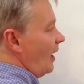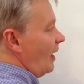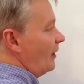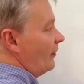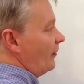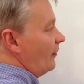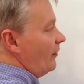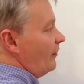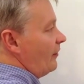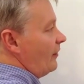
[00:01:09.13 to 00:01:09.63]

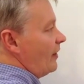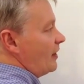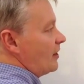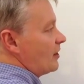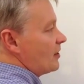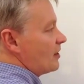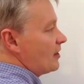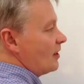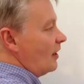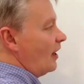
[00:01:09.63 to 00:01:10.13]
and
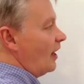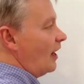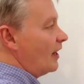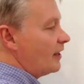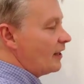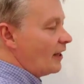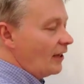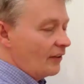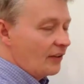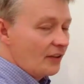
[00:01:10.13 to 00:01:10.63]
this
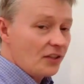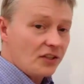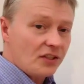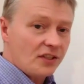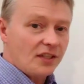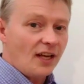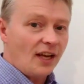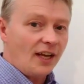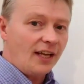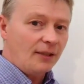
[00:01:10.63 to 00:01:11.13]
side are the
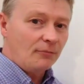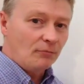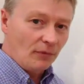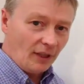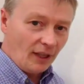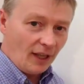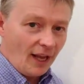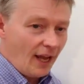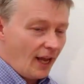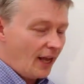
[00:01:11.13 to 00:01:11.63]

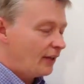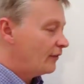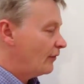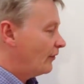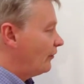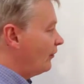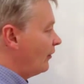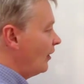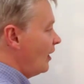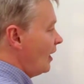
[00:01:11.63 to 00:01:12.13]
same
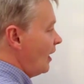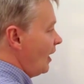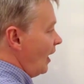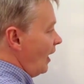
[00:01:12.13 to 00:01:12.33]
length.